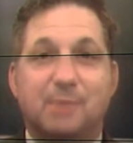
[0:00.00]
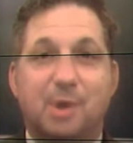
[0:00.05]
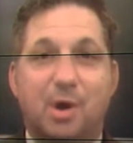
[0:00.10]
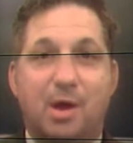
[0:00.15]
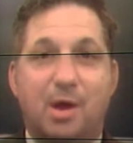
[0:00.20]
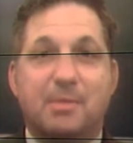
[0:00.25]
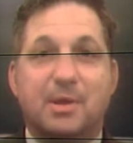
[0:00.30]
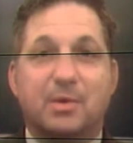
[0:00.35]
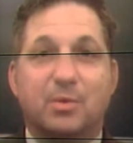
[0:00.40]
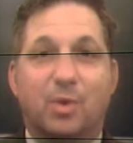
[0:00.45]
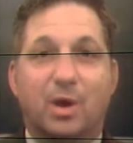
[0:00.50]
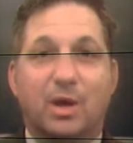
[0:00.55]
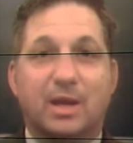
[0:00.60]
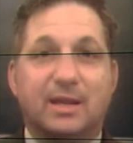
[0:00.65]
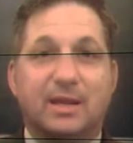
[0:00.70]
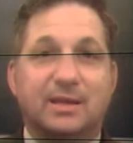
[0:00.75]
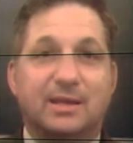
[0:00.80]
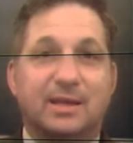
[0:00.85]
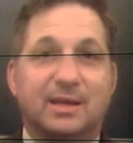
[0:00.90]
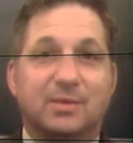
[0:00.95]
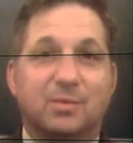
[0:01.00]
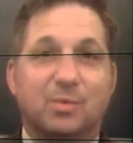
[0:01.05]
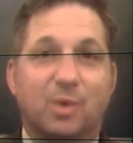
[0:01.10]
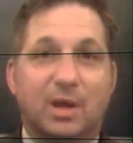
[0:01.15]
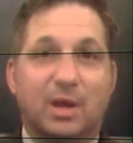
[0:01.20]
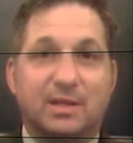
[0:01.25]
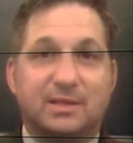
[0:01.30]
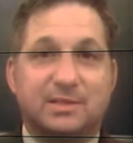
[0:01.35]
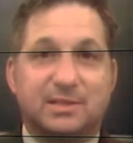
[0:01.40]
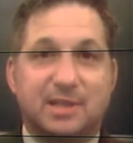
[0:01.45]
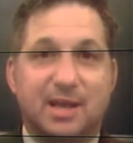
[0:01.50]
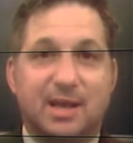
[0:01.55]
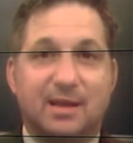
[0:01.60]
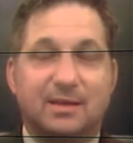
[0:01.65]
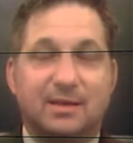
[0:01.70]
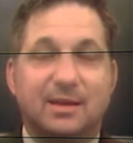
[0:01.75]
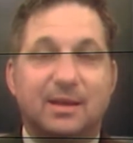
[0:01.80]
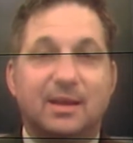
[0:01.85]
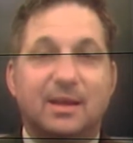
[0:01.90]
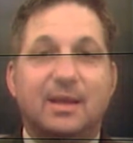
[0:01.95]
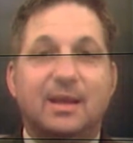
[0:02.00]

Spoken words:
Muhammad, what he did and what he said.